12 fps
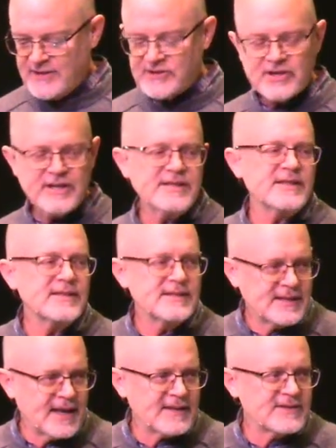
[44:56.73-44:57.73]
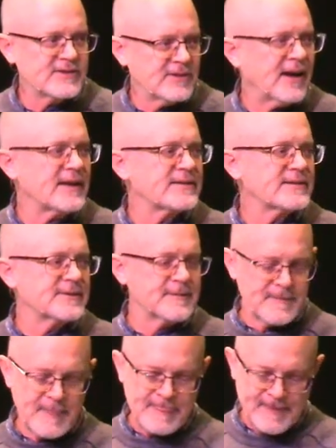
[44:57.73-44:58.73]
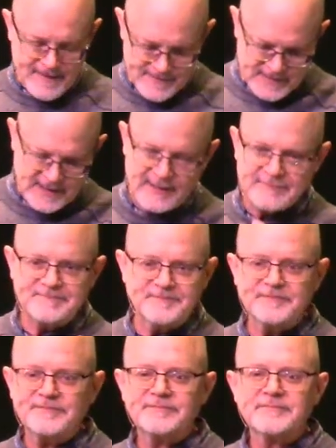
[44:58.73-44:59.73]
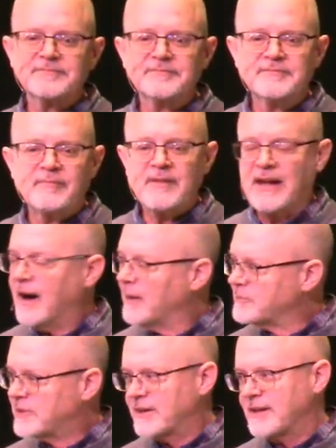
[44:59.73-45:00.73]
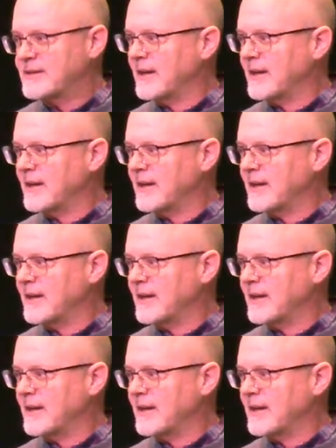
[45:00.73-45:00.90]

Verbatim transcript: Jesus says to us, Come, come to the